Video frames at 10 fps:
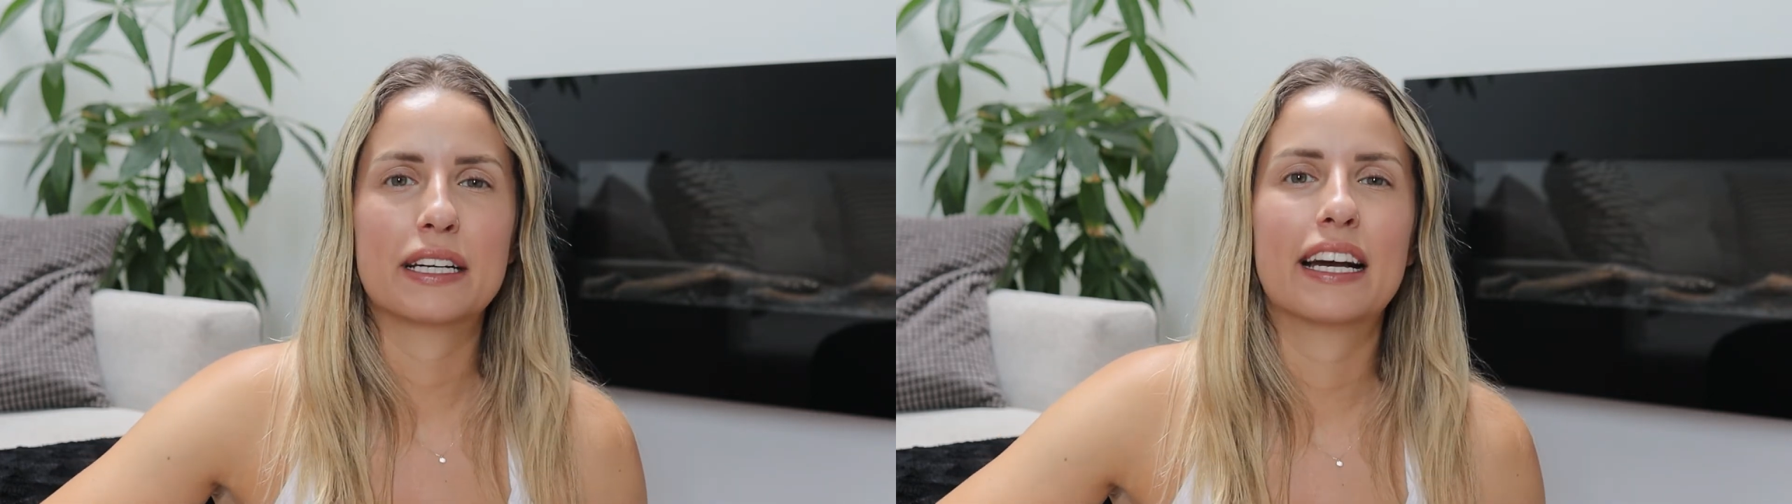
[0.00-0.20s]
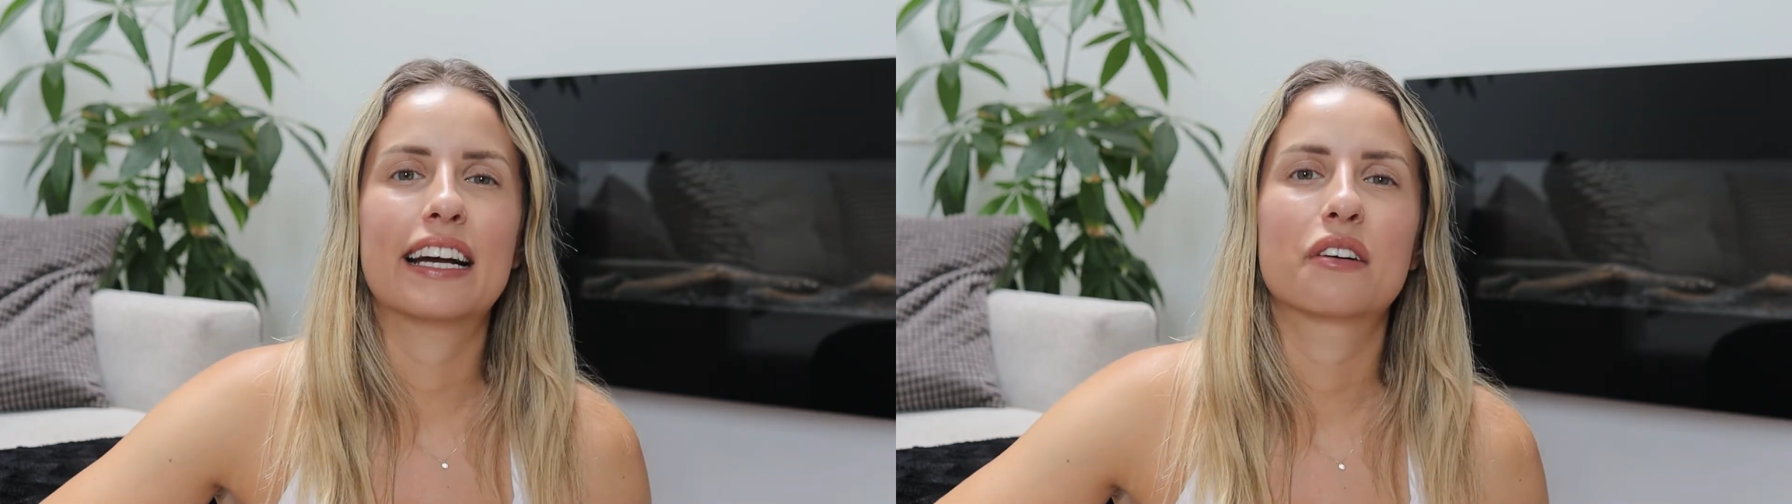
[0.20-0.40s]

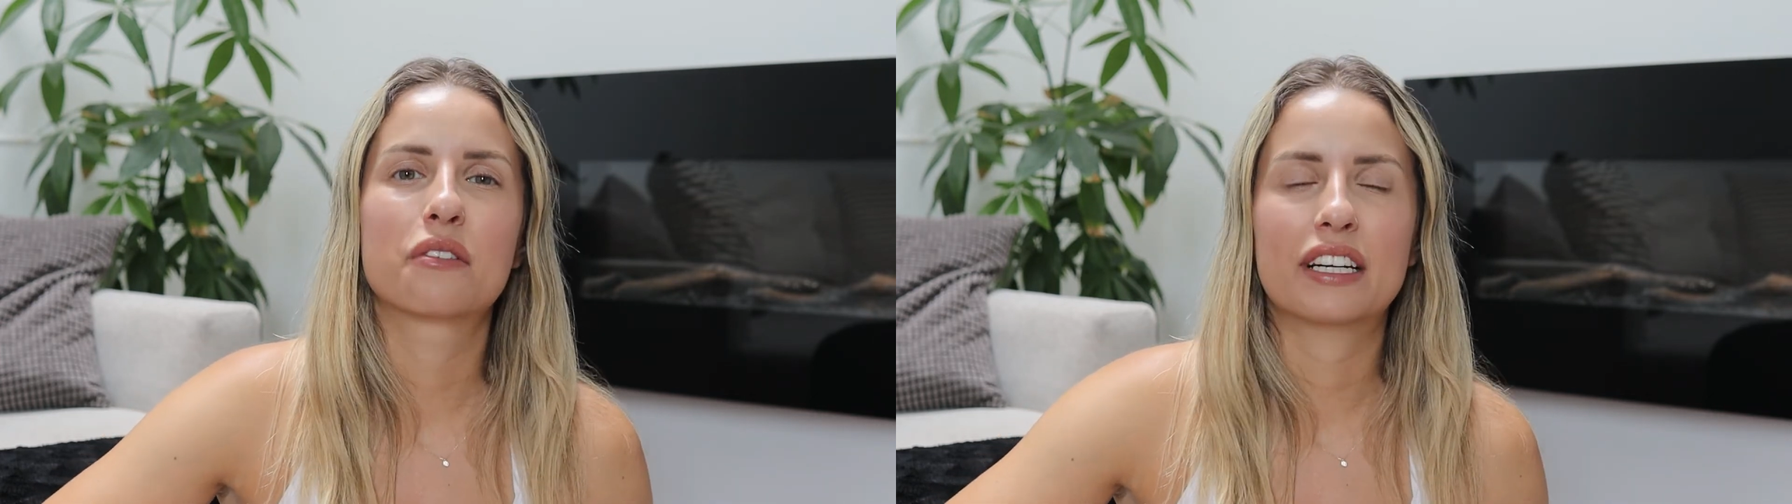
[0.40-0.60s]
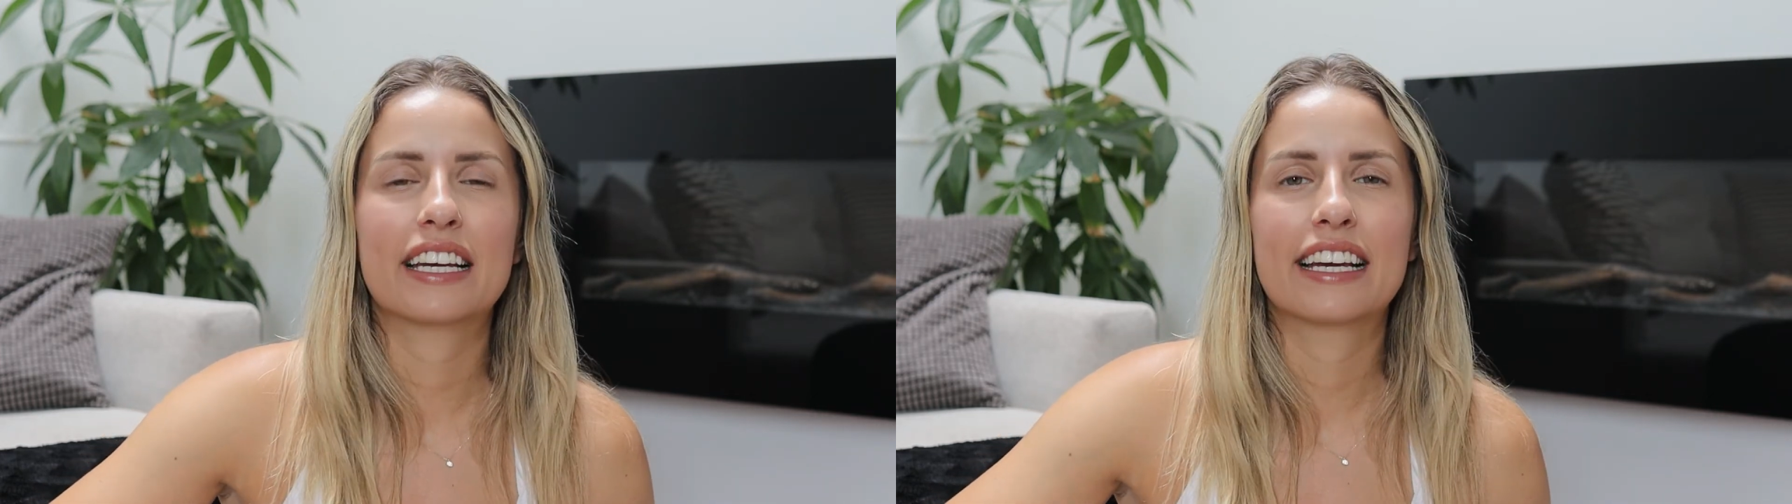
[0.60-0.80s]
kind of
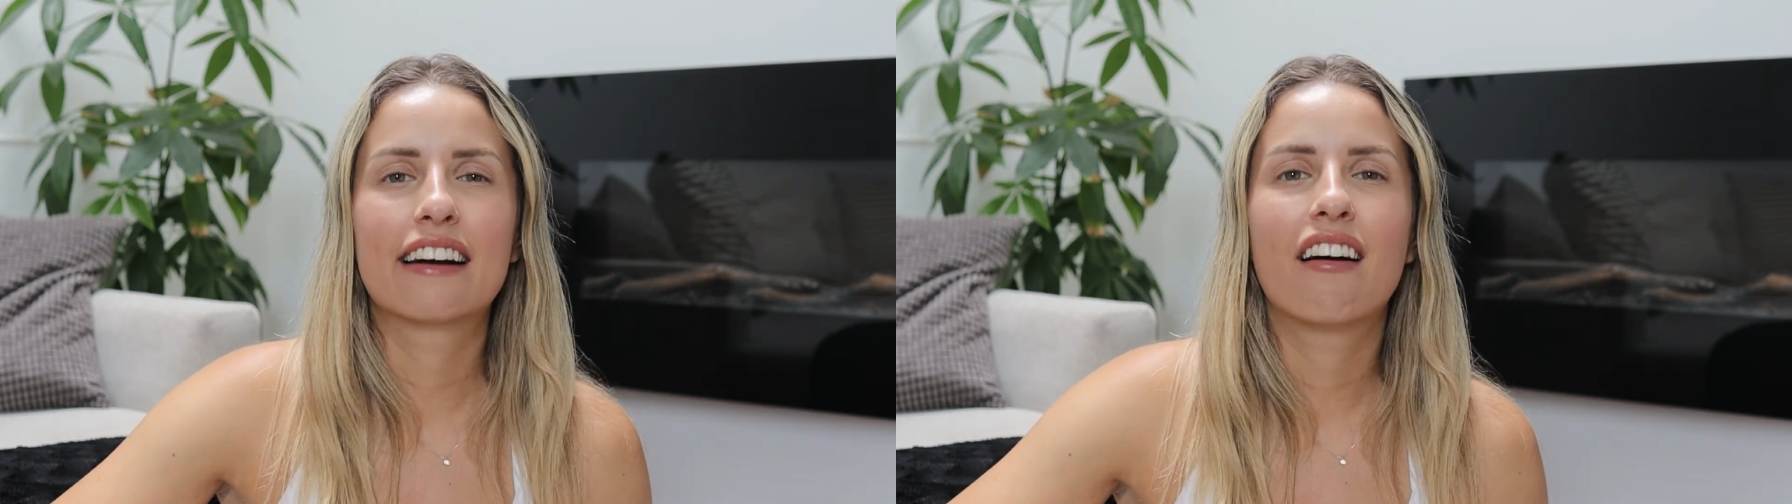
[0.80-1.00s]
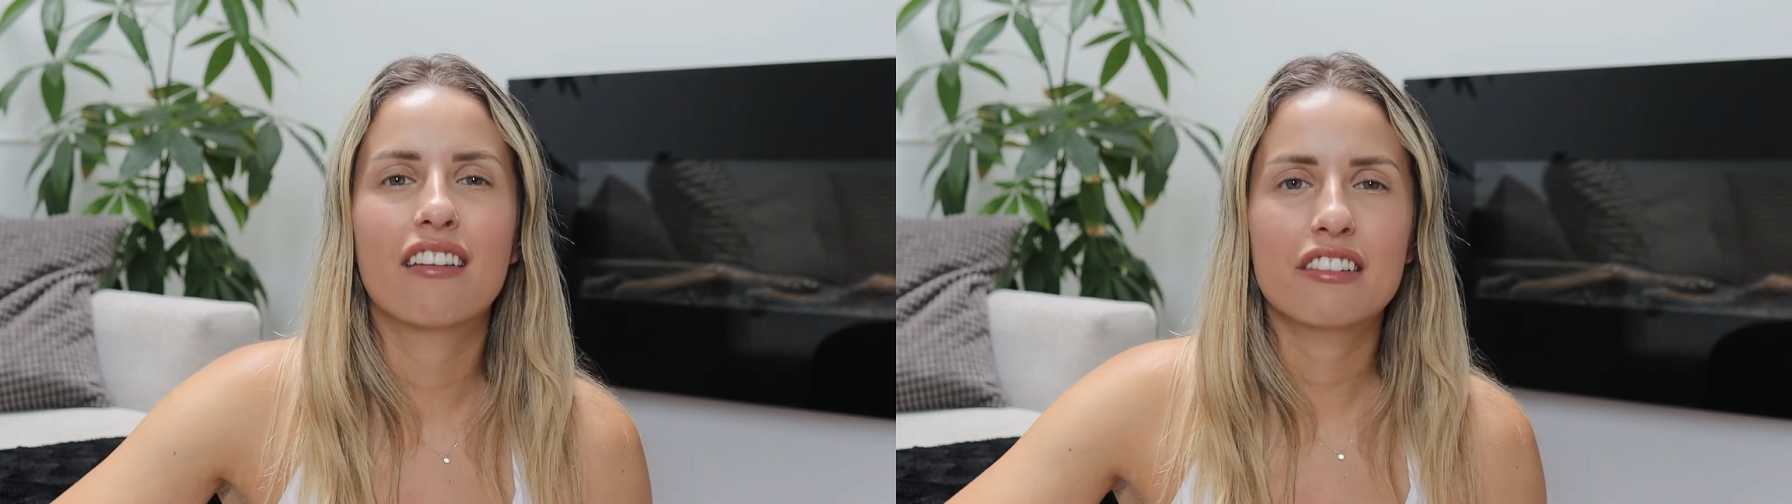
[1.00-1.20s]
working
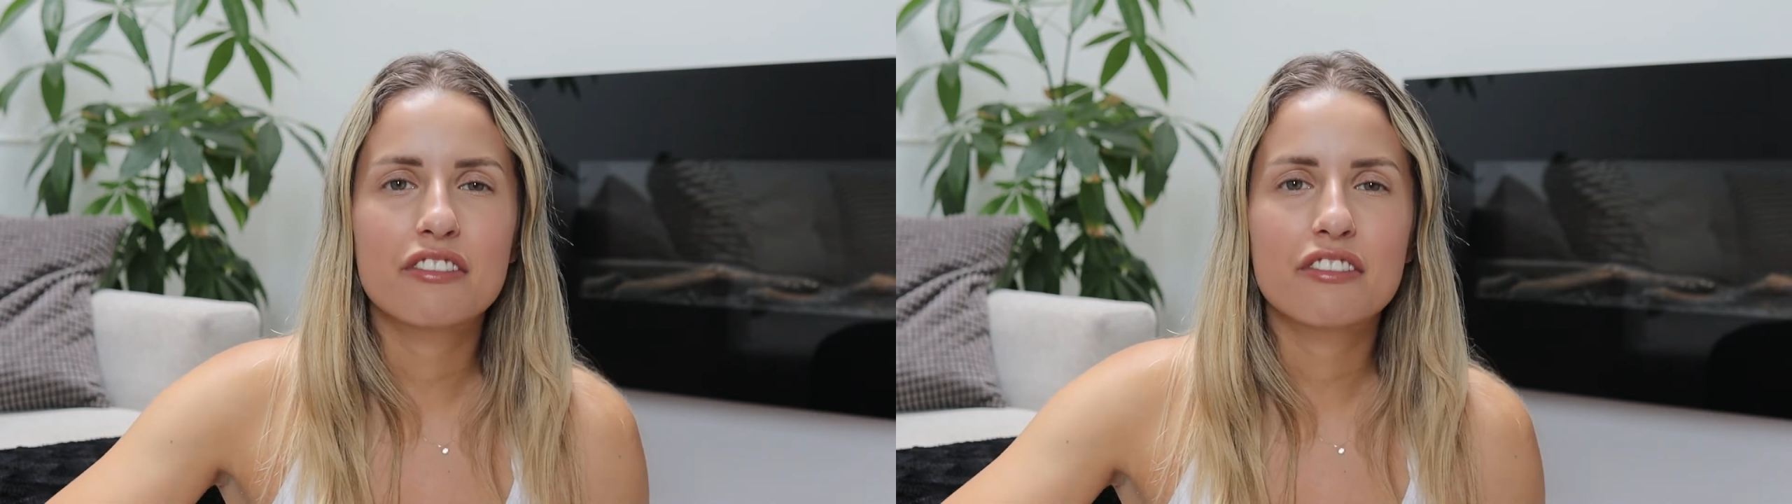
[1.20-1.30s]
hard